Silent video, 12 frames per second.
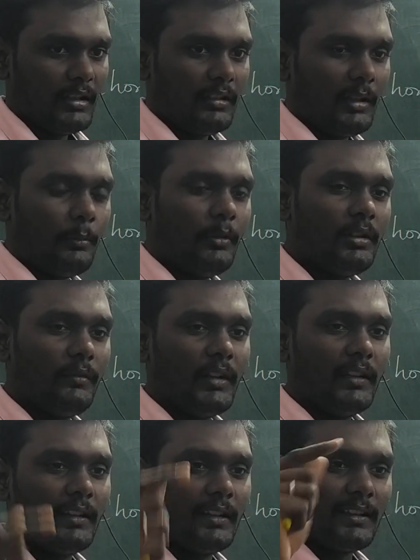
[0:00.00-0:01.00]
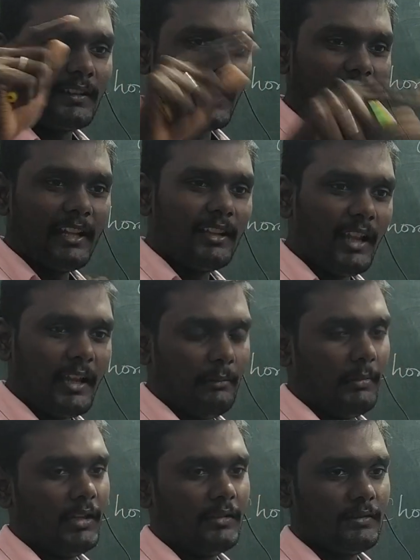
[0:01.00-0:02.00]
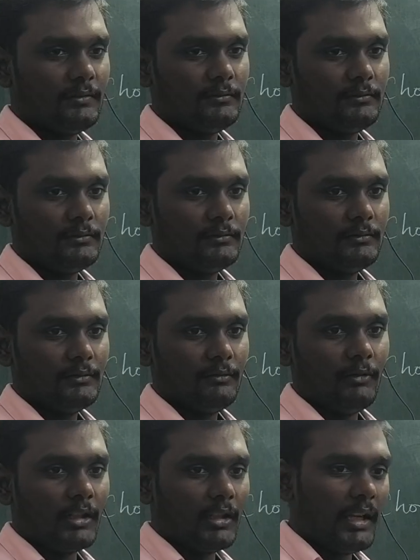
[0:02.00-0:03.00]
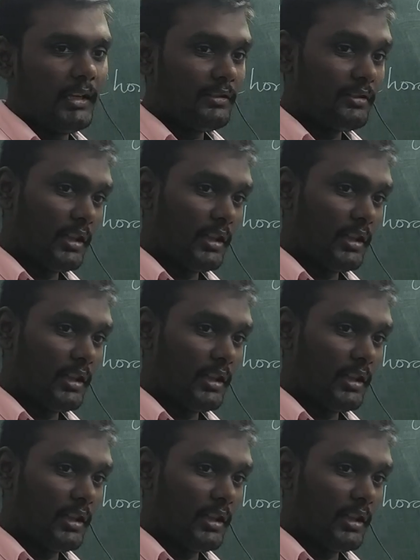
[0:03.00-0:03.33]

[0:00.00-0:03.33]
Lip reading: Suppose if it is a straight line, means what line?